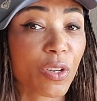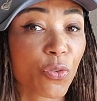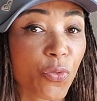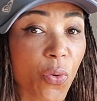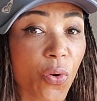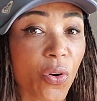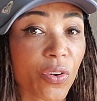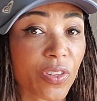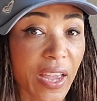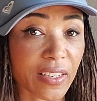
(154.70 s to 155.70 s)
for
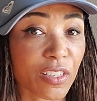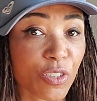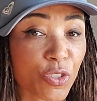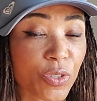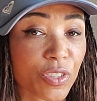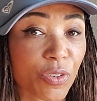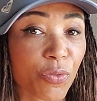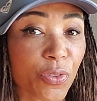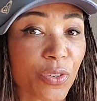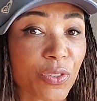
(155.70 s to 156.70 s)
the anti-nutrients in
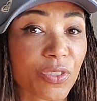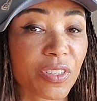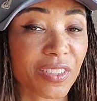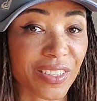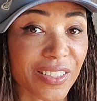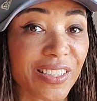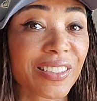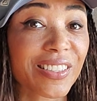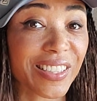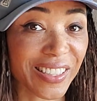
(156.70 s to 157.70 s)
foods, the
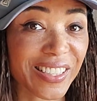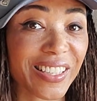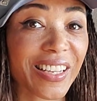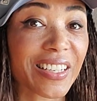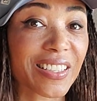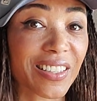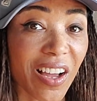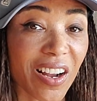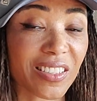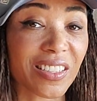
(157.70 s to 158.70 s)
salicylates, the
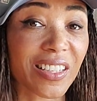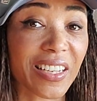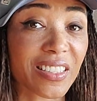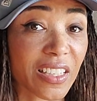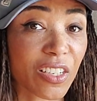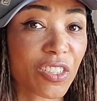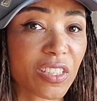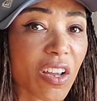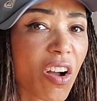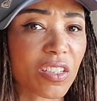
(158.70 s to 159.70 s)
oxalates, and I used to
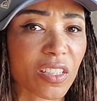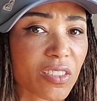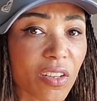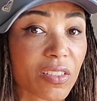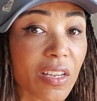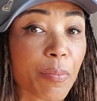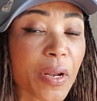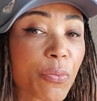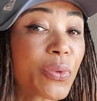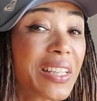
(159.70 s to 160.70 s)
say oxalates all the time, but
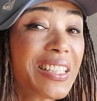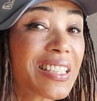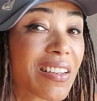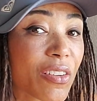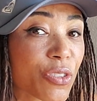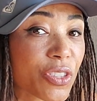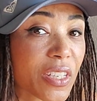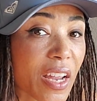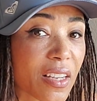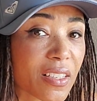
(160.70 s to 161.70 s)
I really didn't
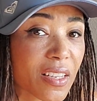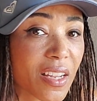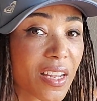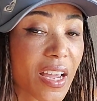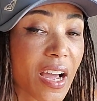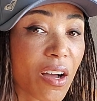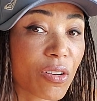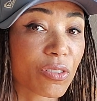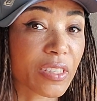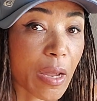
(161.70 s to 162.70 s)
understand
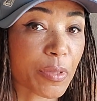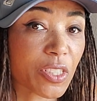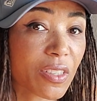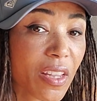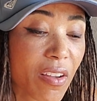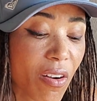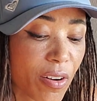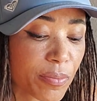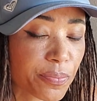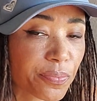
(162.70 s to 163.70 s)
how damaging they are.